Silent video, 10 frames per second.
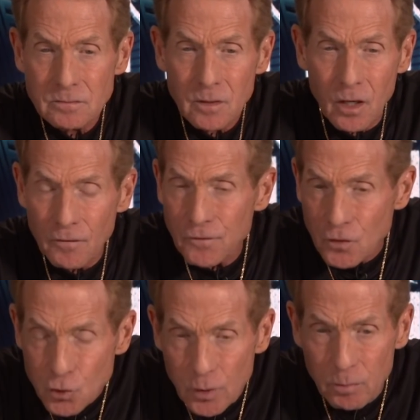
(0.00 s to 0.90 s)
off the
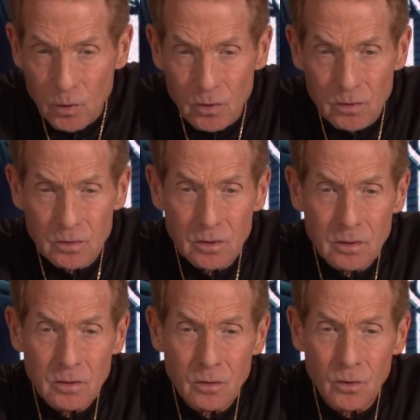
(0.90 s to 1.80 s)
dribble,
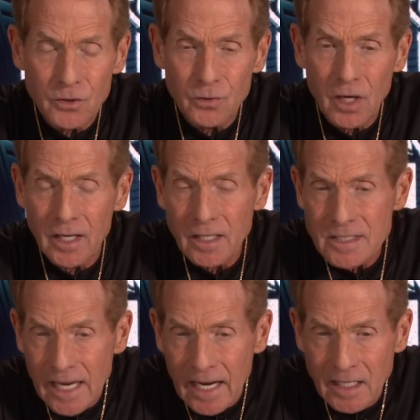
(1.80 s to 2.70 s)
or you're not
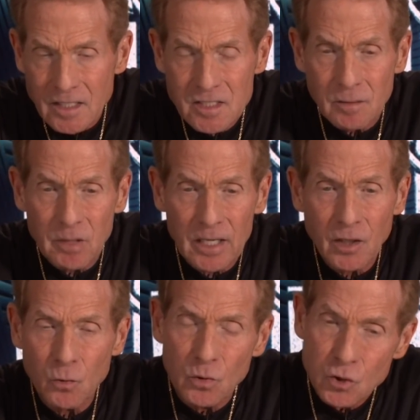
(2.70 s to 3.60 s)
attacking somebody
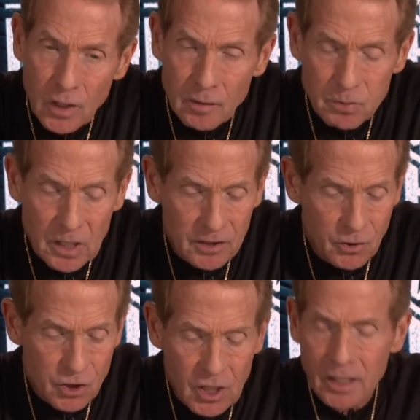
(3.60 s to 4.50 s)
who will try to block your
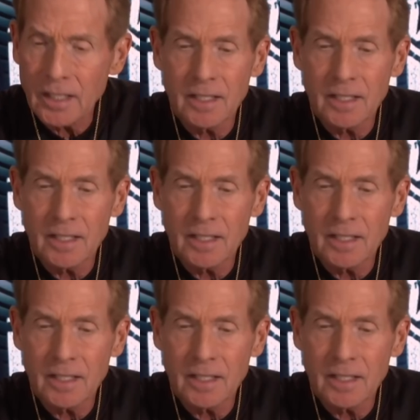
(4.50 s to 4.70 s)
shot.